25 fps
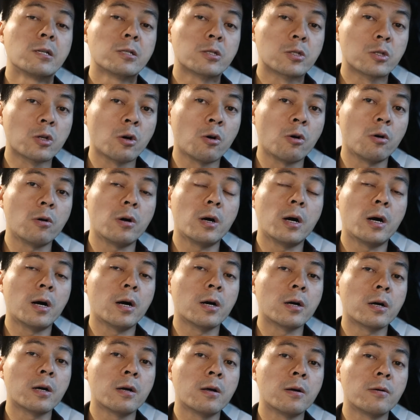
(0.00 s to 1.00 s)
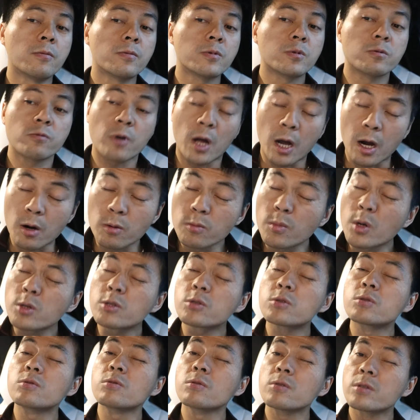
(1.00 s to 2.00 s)
So, how
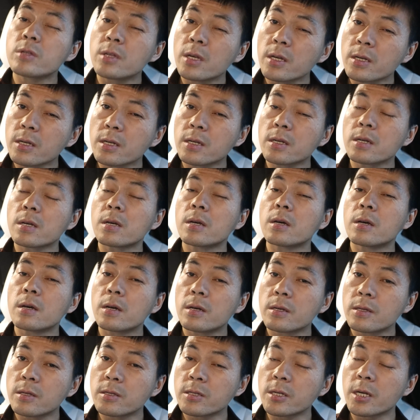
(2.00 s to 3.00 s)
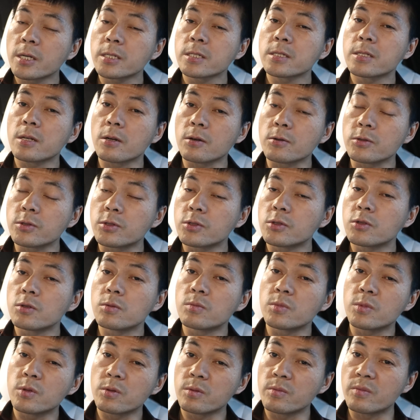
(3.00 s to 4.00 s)
much do you think the Tesla
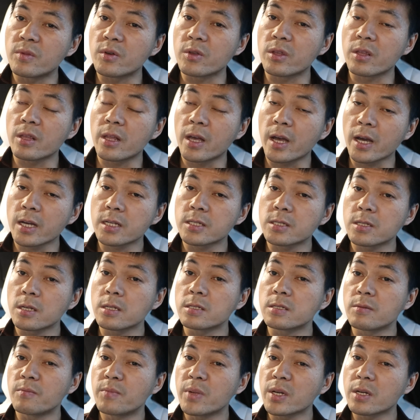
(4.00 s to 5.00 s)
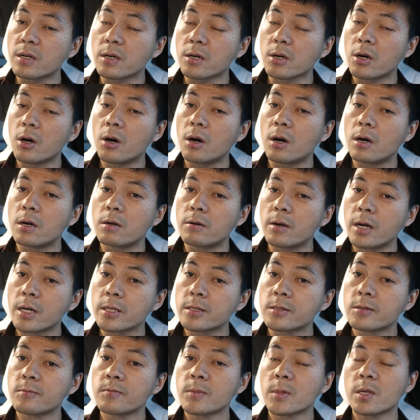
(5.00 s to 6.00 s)
consumed? The Model X, it's a bigger car,
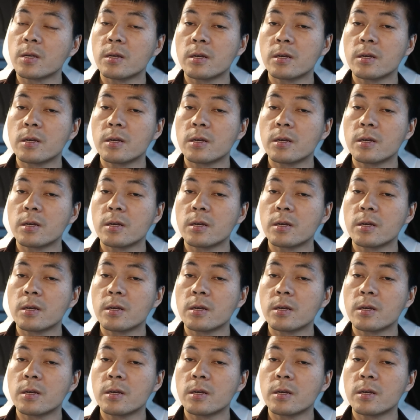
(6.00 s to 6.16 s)
right?